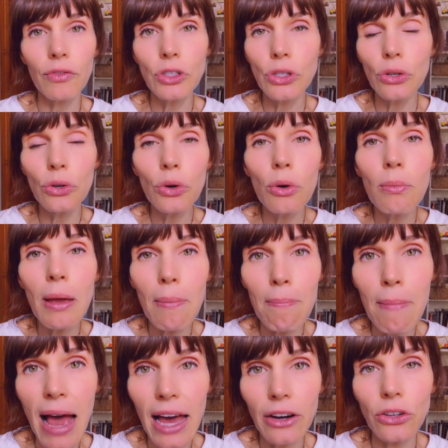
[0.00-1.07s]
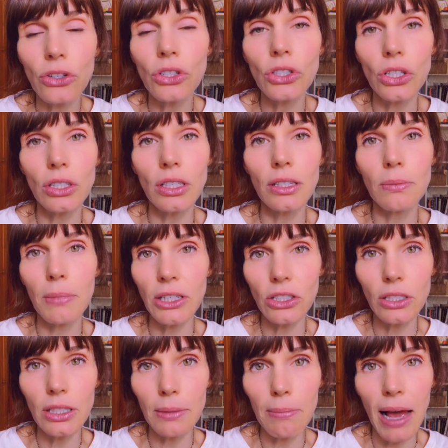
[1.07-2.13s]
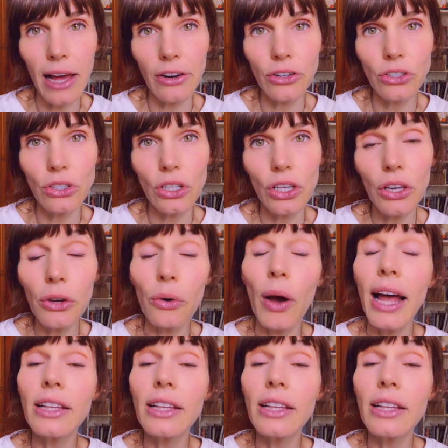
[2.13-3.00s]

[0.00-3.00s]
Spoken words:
to whom it matters just as much as it matters to you.